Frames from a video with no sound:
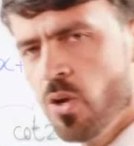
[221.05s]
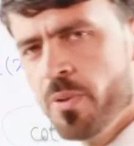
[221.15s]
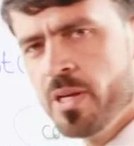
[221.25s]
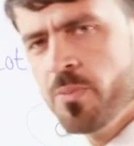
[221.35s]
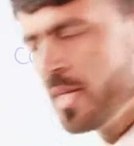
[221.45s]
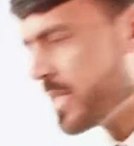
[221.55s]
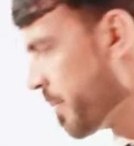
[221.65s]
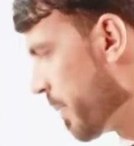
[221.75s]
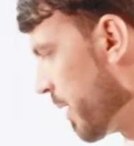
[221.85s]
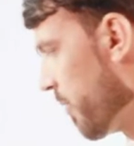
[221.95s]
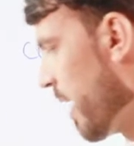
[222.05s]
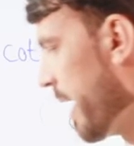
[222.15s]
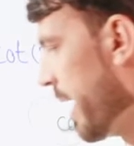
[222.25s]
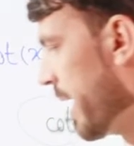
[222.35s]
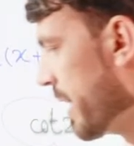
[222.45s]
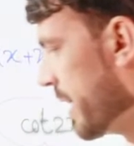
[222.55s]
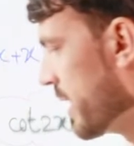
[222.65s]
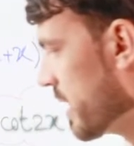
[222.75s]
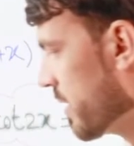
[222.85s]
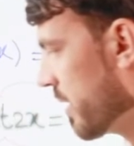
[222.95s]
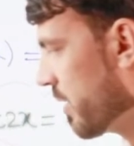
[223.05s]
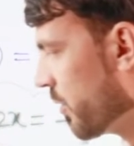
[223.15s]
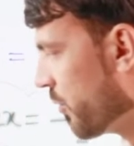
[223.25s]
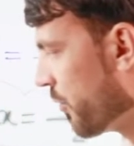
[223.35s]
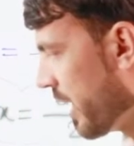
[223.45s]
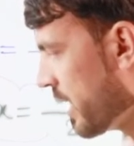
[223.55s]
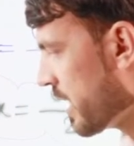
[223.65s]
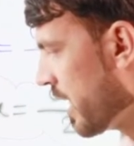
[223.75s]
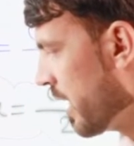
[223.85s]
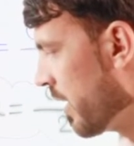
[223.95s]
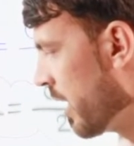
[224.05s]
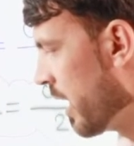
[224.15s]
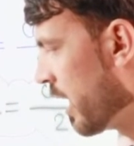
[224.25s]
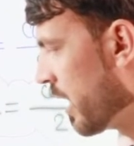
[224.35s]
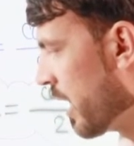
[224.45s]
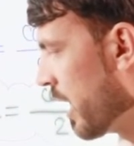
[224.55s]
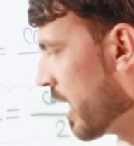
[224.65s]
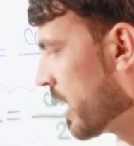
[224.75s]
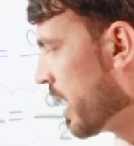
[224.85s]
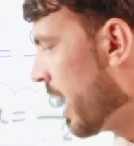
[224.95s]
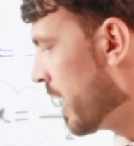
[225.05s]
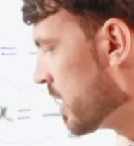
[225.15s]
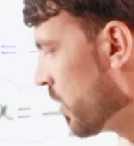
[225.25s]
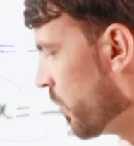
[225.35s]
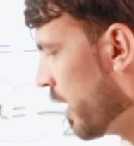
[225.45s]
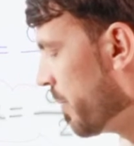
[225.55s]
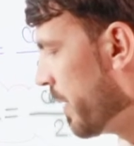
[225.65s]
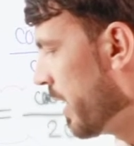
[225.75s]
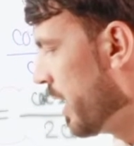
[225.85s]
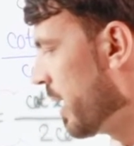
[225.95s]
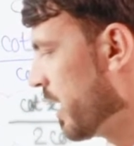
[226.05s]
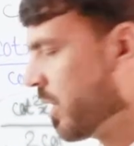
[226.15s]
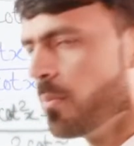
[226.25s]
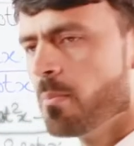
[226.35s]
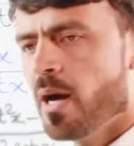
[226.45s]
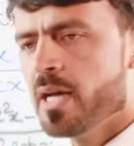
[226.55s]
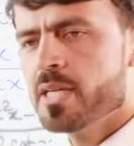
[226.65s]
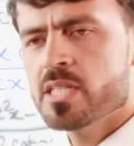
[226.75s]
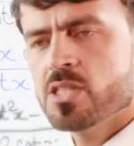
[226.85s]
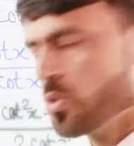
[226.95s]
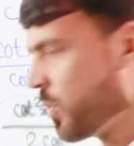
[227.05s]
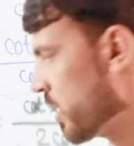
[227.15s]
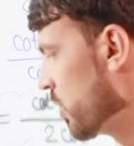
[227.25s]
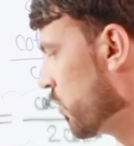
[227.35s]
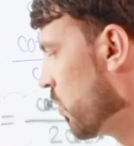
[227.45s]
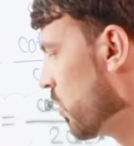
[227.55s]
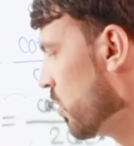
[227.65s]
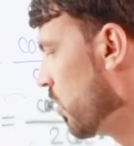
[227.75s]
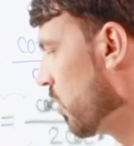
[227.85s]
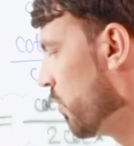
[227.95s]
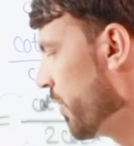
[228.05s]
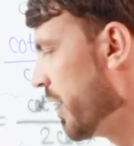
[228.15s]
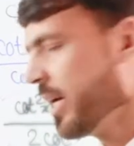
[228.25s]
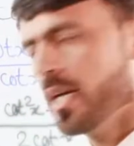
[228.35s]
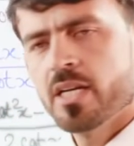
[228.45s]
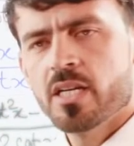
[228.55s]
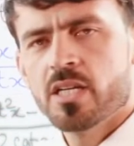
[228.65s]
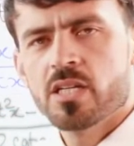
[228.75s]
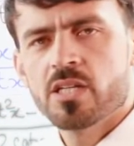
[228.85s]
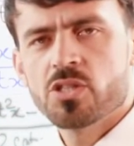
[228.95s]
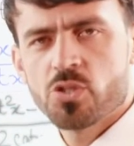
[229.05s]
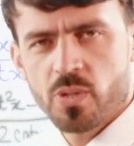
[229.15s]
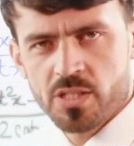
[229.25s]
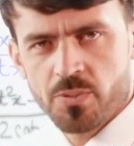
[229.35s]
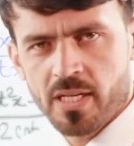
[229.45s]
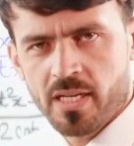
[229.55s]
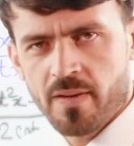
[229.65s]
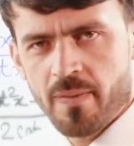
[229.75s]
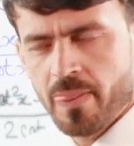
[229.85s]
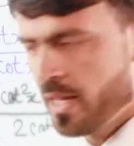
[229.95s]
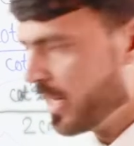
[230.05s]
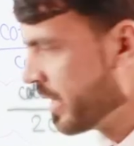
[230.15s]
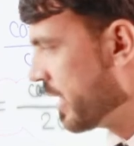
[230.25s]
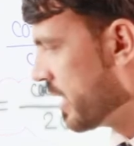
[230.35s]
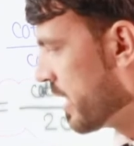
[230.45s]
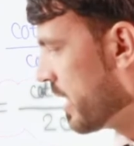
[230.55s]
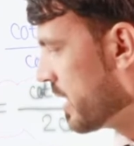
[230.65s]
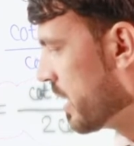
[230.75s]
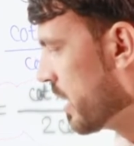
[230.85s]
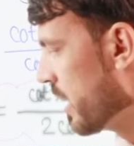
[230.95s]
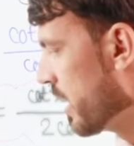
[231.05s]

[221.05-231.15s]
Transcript: when we simplify this fraction, the answer will be minus 24 over 21. This is